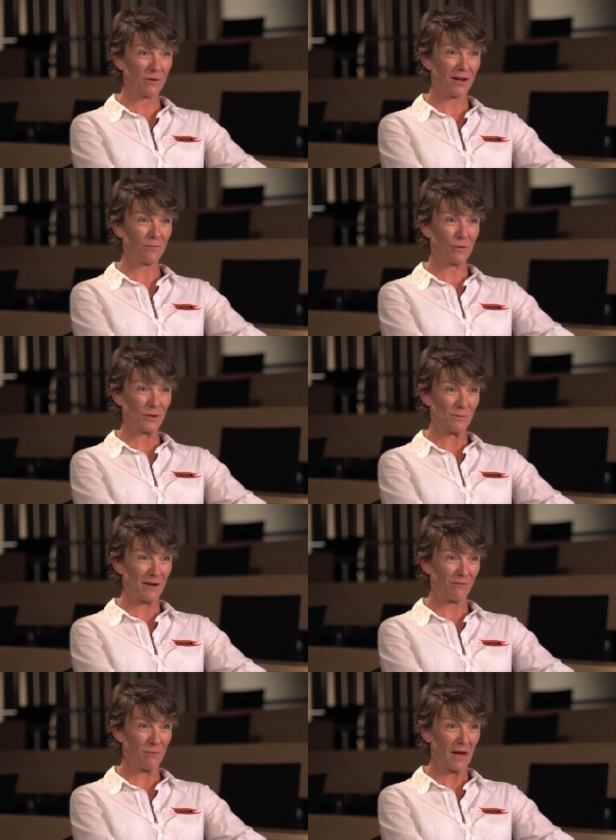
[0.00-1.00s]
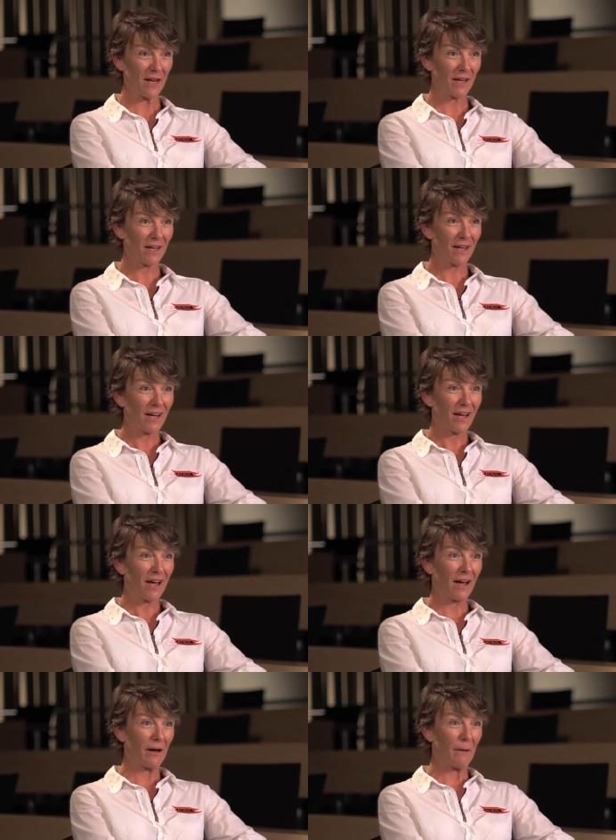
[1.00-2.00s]
It works better for me.
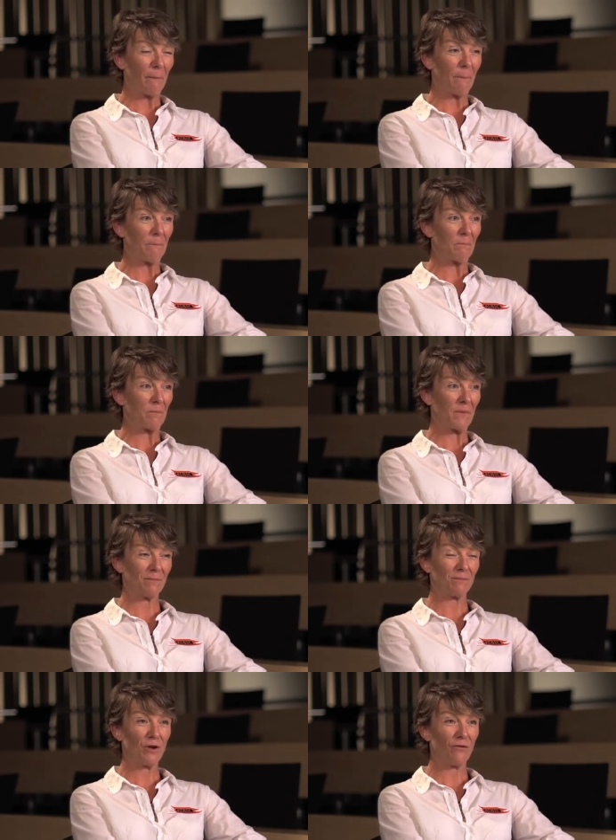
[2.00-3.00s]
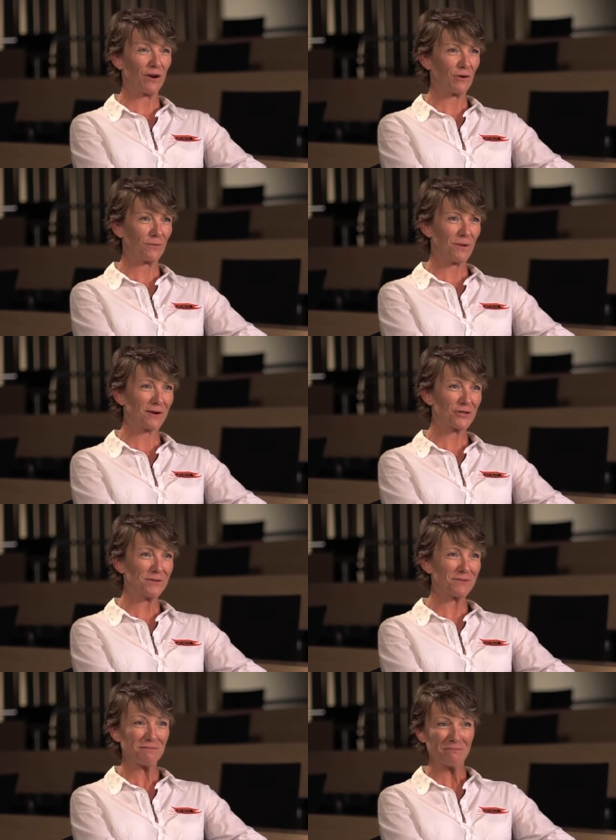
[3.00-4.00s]
I'm not very good at
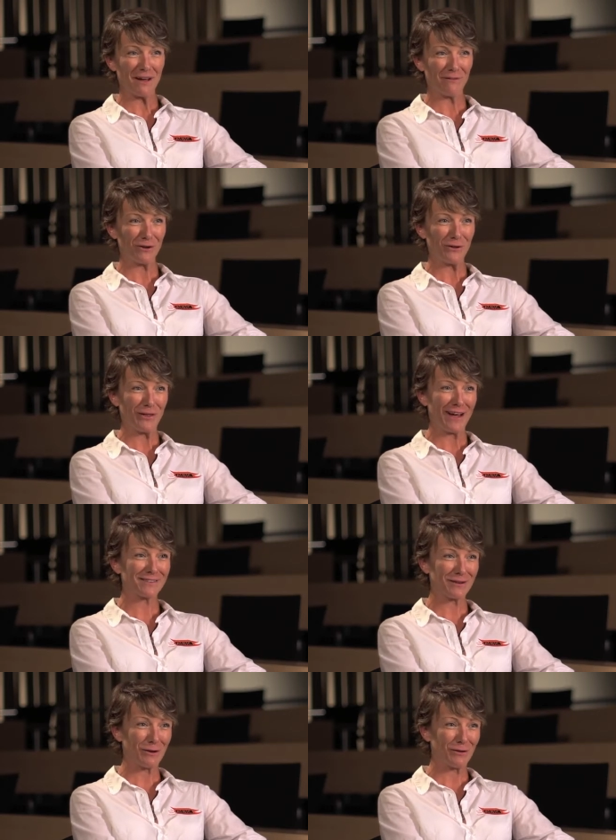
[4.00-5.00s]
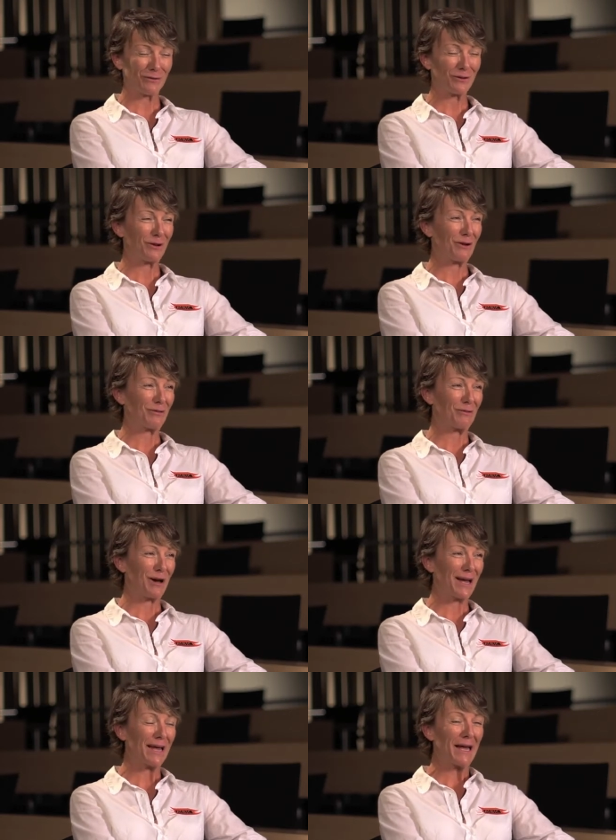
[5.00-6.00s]
partnerships. I've learnt that along the
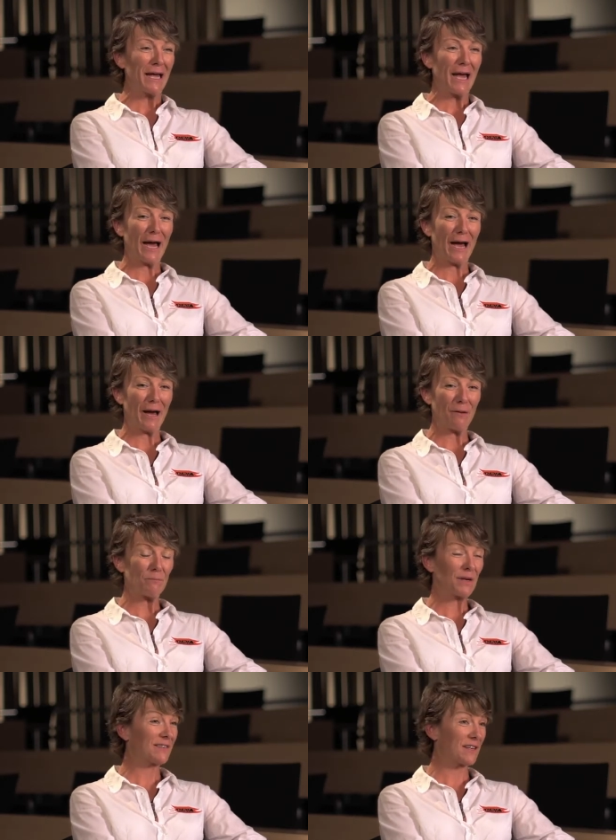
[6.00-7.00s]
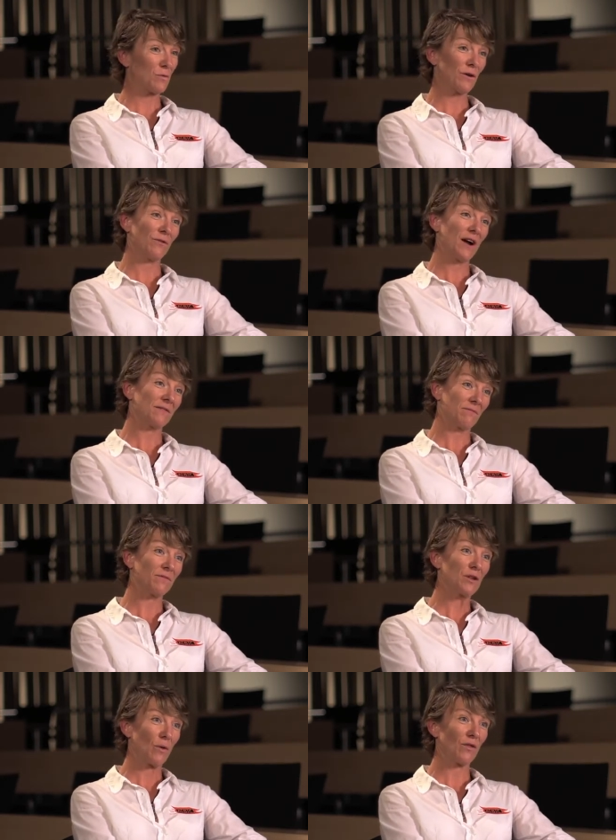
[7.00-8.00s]
way. But it does work I
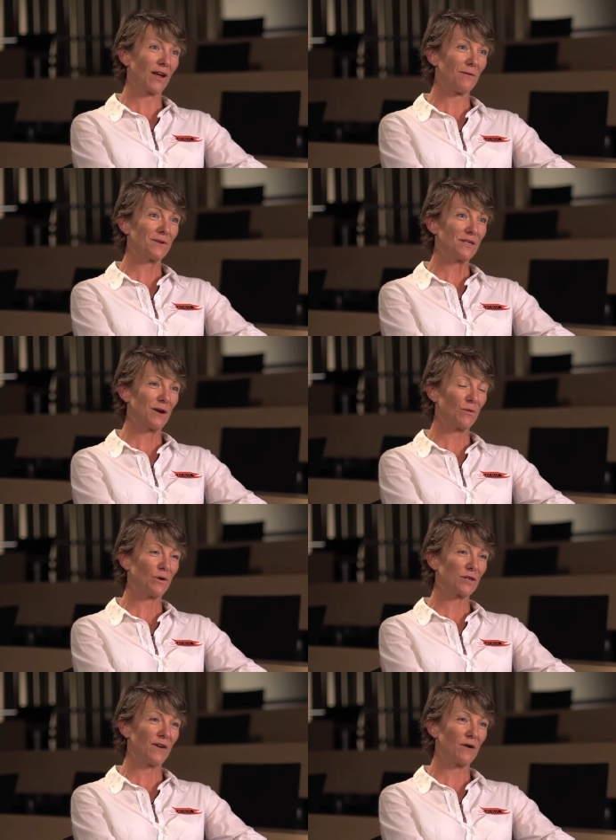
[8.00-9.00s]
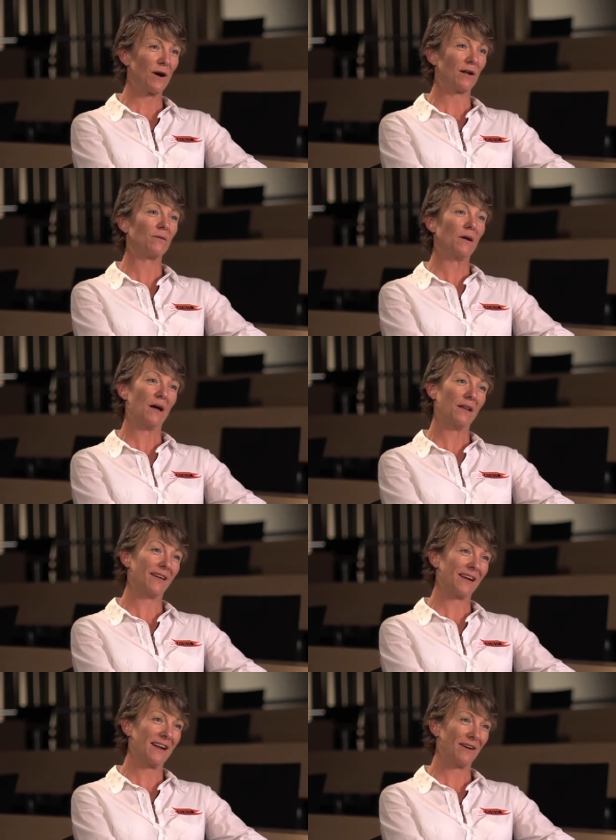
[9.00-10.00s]
know other companies where it works very well, and
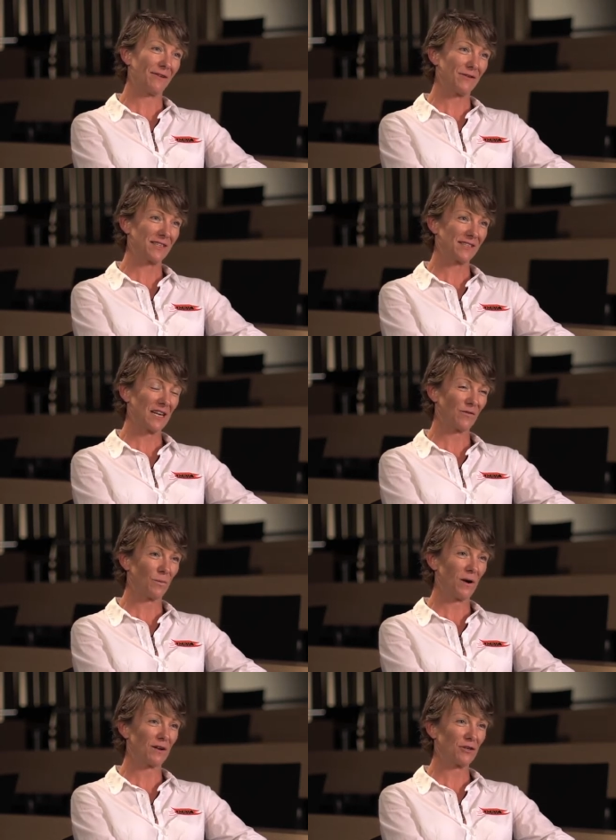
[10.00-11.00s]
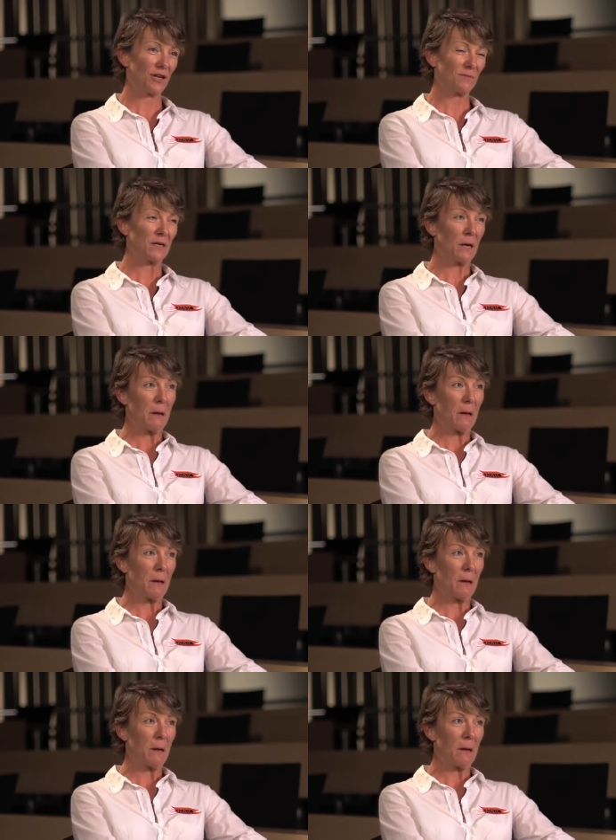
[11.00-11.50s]
they can have very successful partnerships.